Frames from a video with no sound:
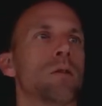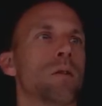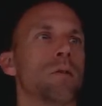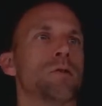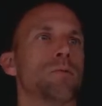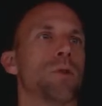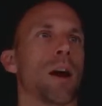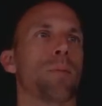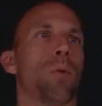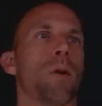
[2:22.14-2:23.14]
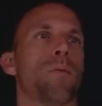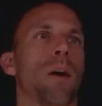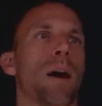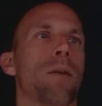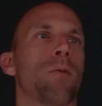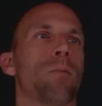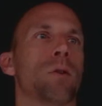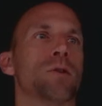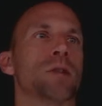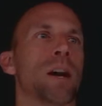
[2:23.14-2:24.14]
Subtract 0.5 from
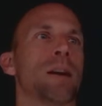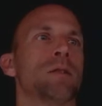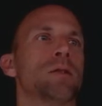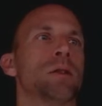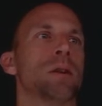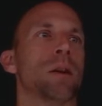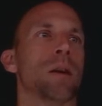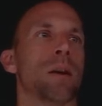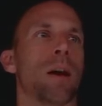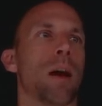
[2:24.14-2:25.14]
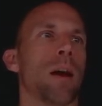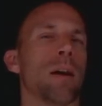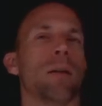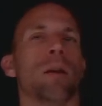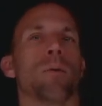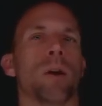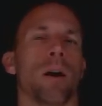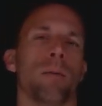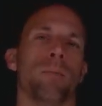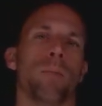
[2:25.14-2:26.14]
both sides, and there we are.